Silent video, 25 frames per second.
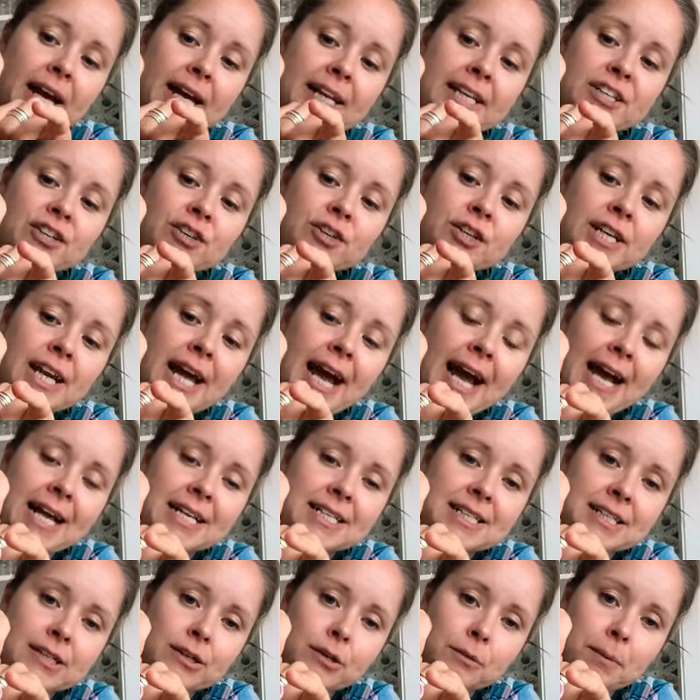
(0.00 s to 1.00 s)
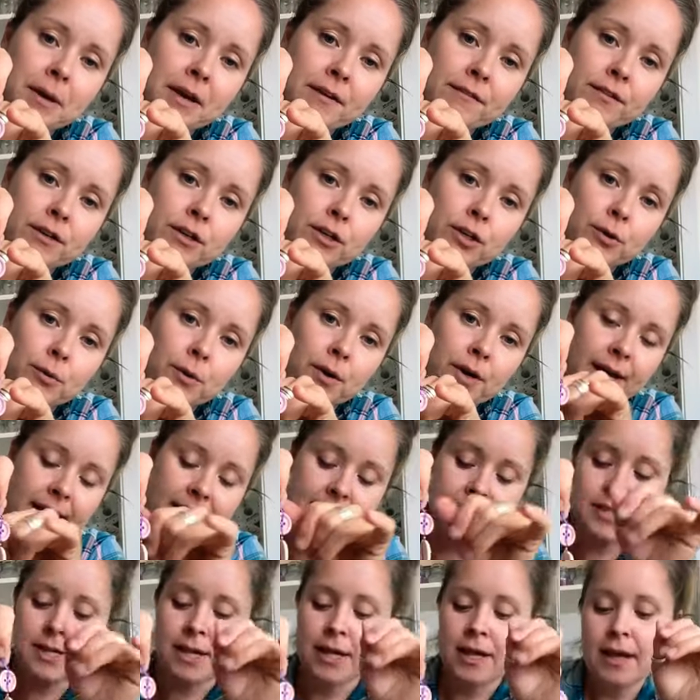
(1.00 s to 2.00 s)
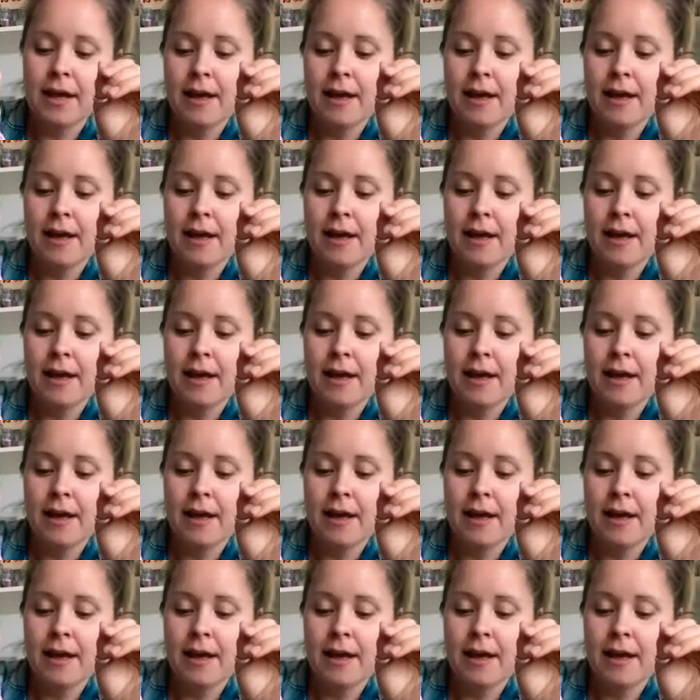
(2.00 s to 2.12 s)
And you can add a little bit of glue on it.